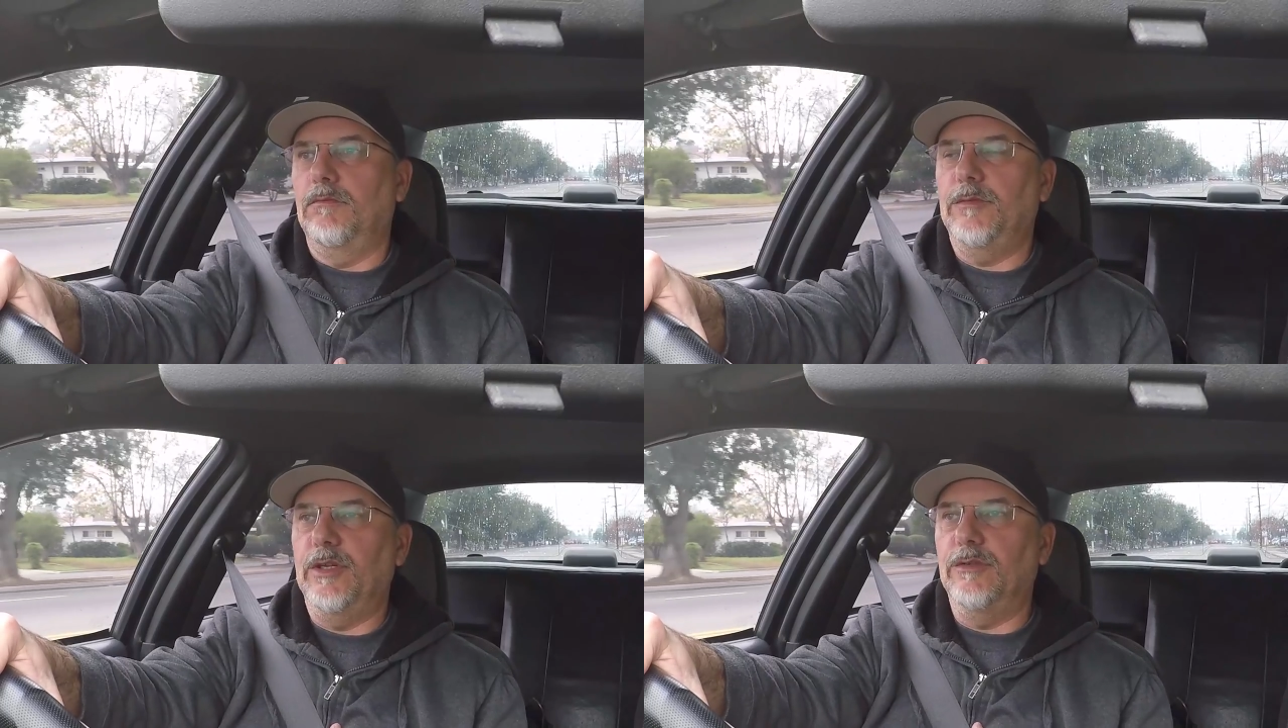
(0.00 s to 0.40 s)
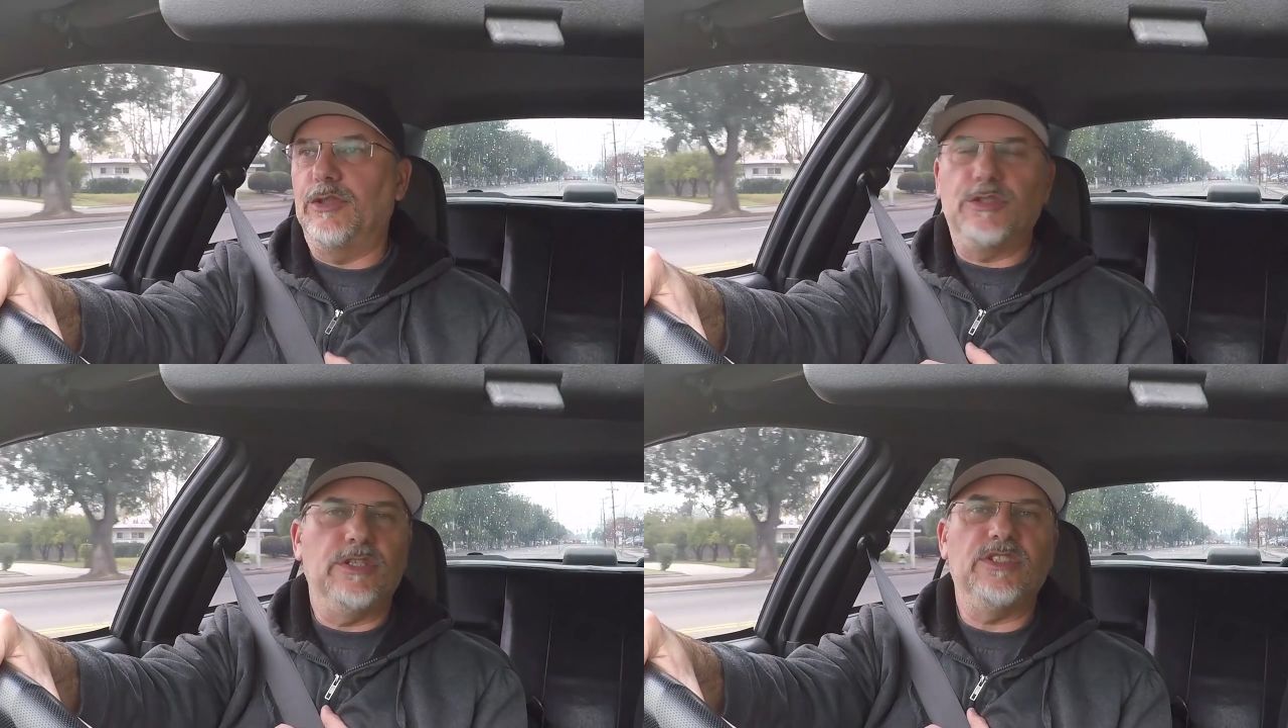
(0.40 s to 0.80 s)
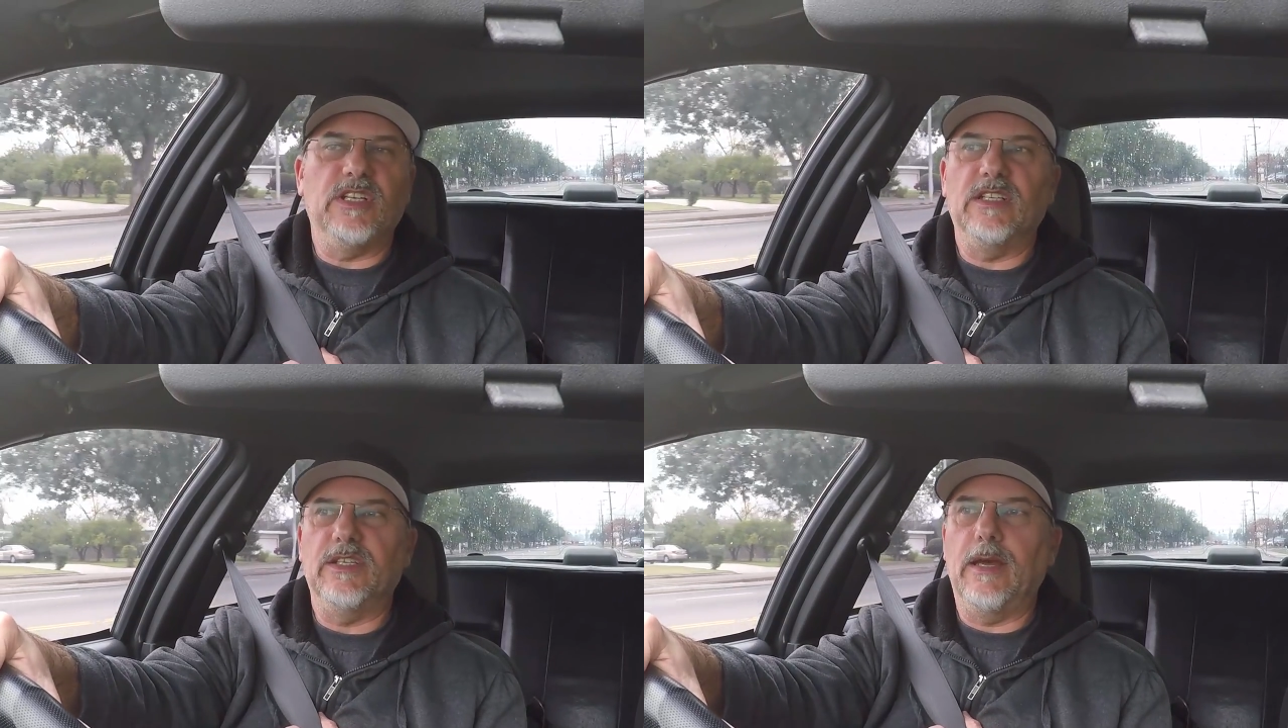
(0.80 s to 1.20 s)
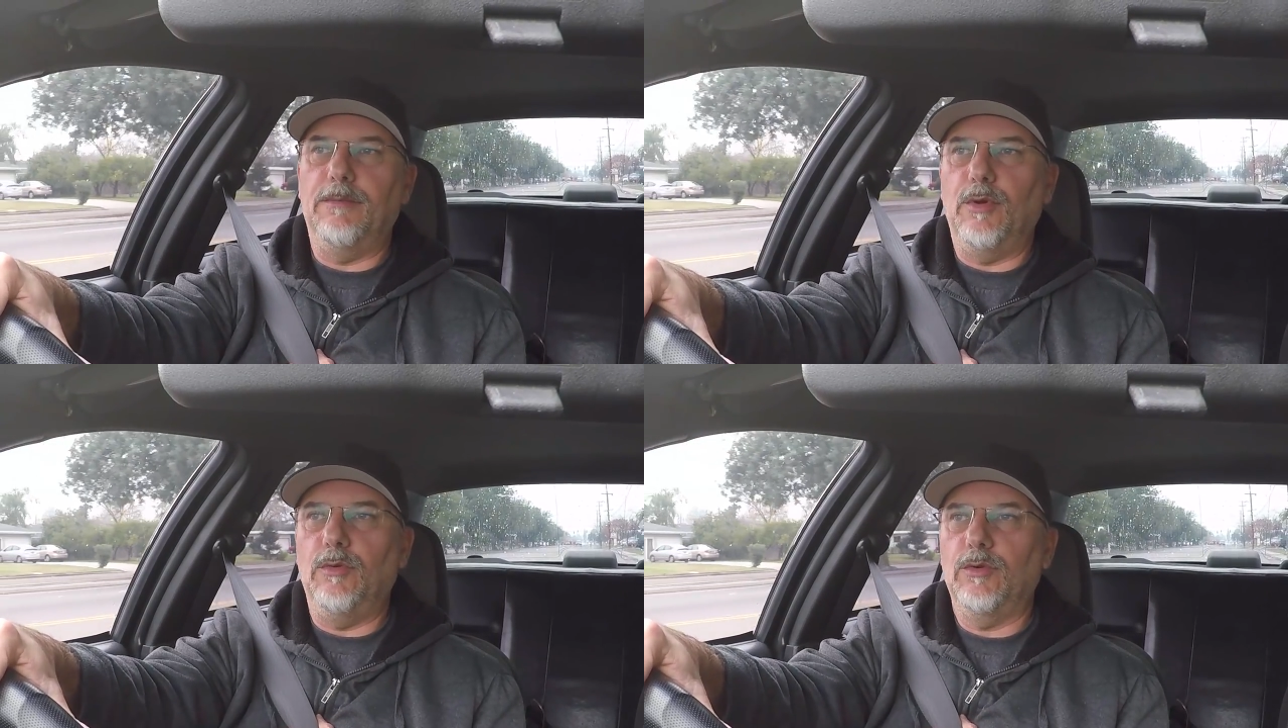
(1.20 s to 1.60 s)
you know, just as an
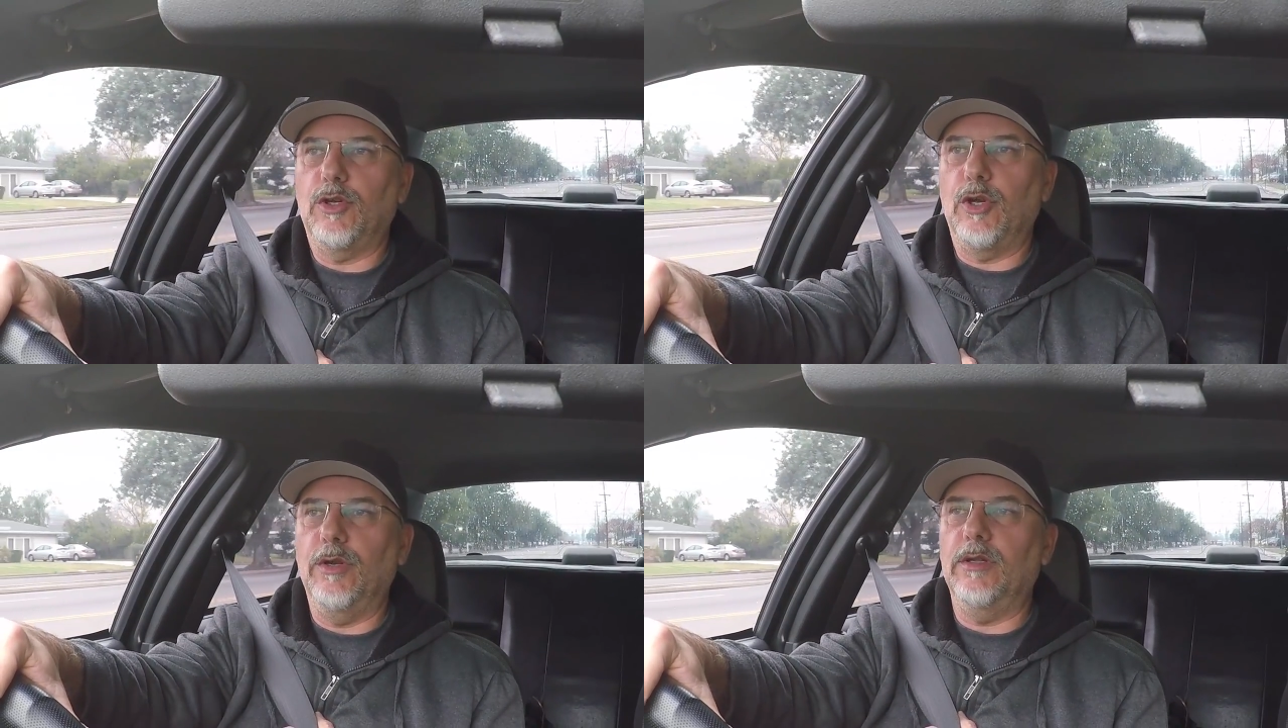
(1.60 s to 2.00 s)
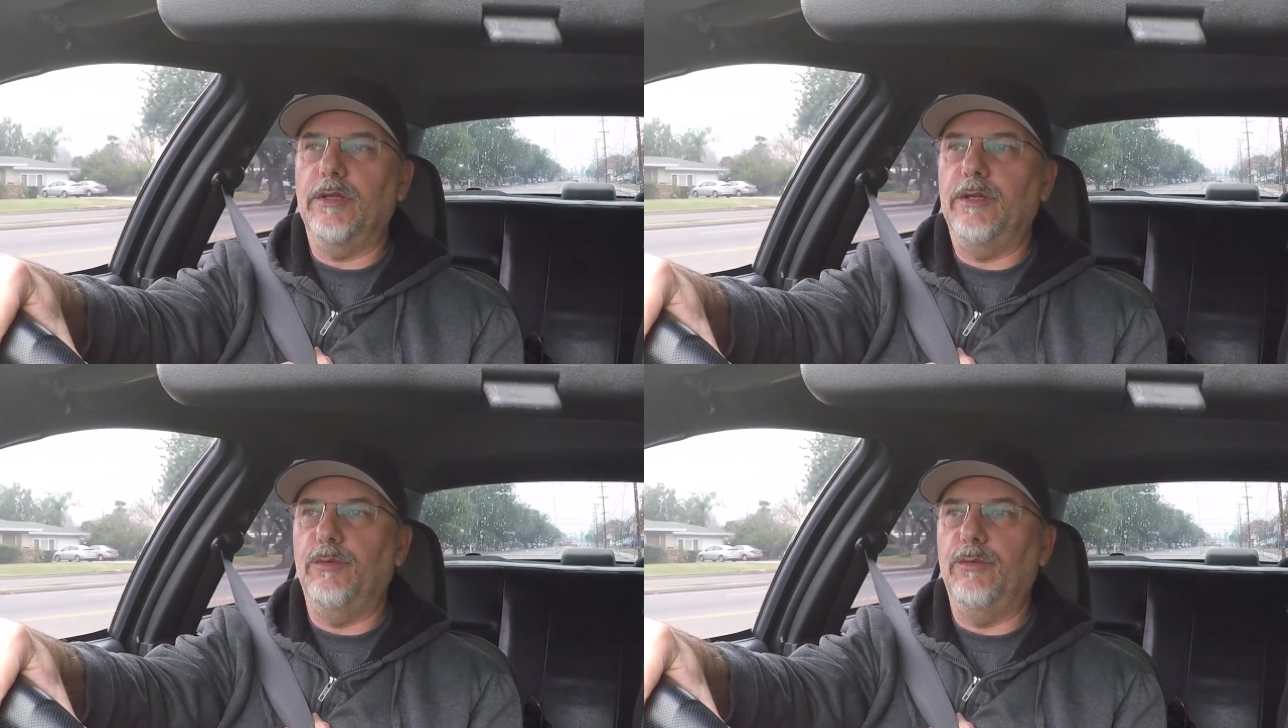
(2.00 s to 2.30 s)
example, currently